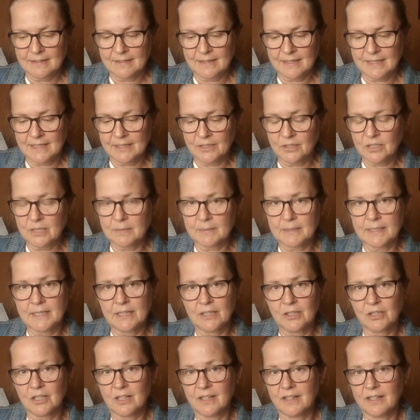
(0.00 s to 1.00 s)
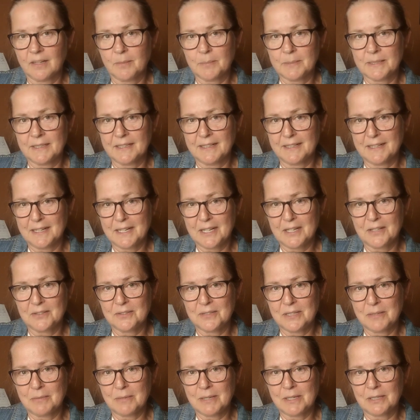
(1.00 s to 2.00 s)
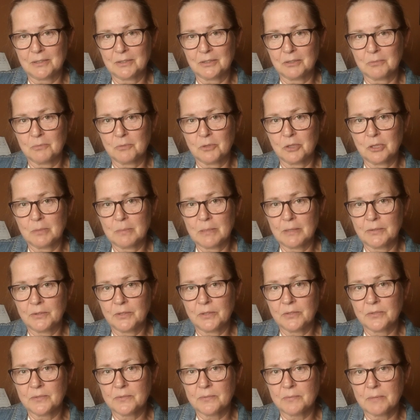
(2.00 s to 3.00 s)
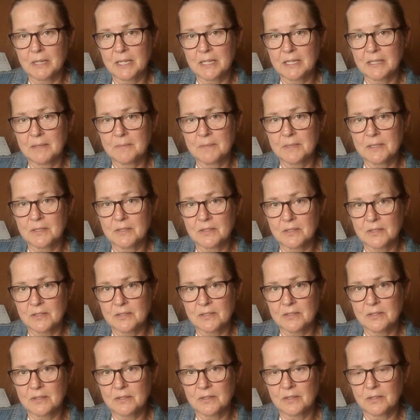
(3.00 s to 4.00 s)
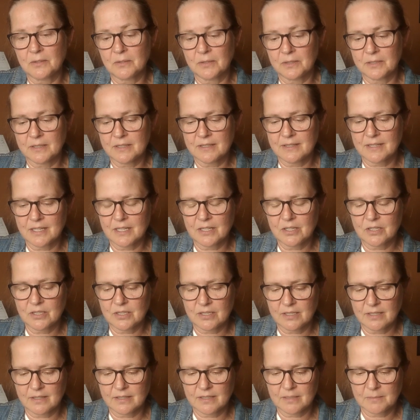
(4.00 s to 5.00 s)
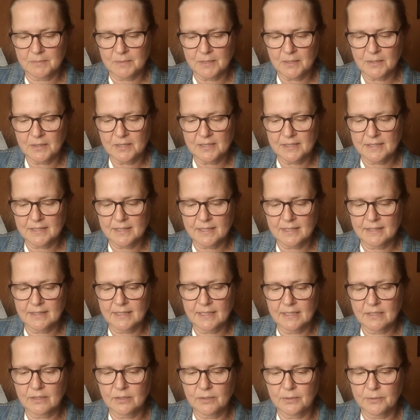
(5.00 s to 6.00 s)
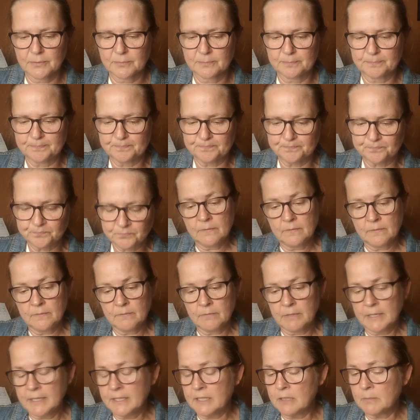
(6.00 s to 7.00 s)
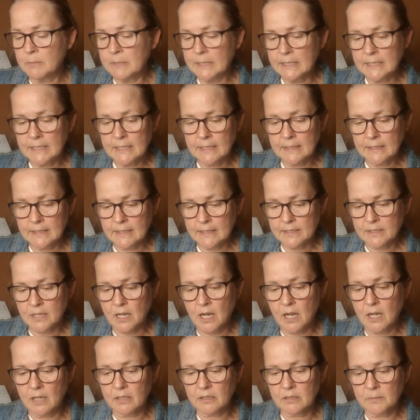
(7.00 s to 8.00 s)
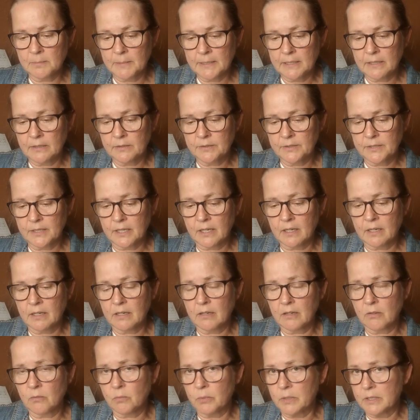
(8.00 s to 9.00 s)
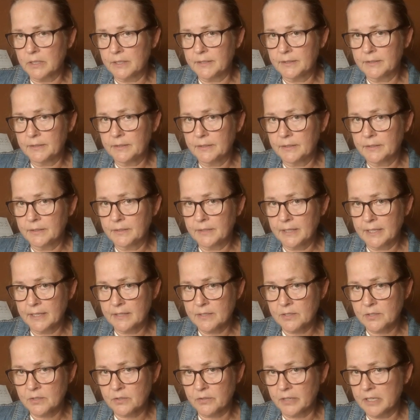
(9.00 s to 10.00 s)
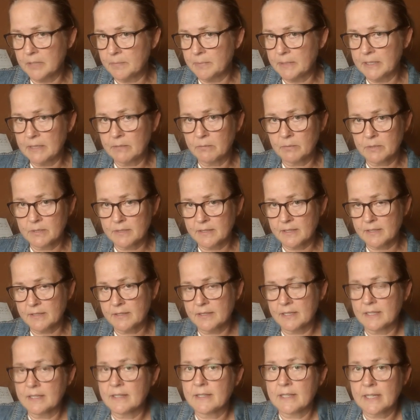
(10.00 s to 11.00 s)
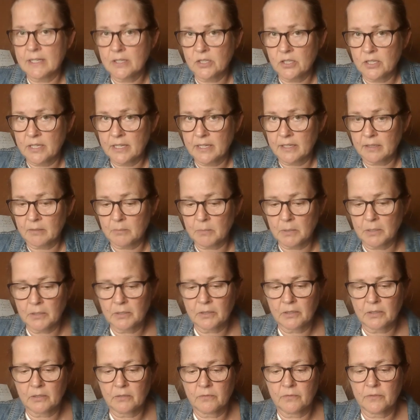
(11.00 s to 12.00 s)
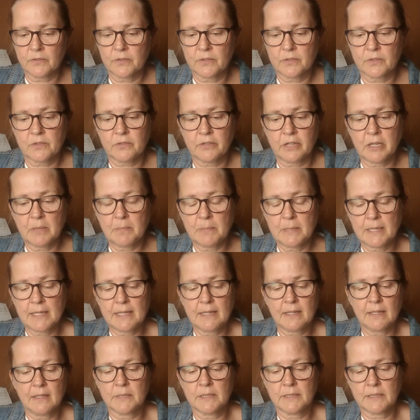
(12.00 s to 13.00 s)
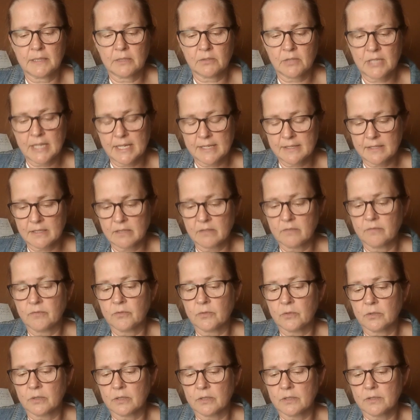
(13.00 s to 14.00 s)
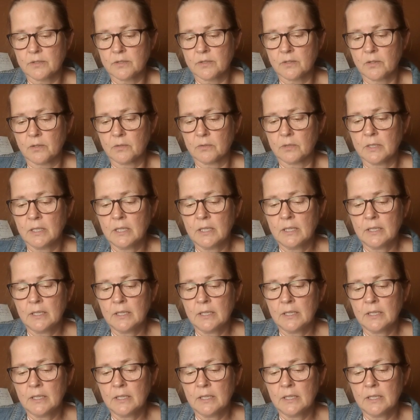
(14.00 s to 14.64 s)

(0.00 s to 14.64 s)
I don't know, I'm kind of caught up in it now. I want to learn more about those rams and just the organization and some of the things that they do. Right in the beginning, they talk about the R one, that scrapie resistance, that genetic marker for scrapie that they're testing for. So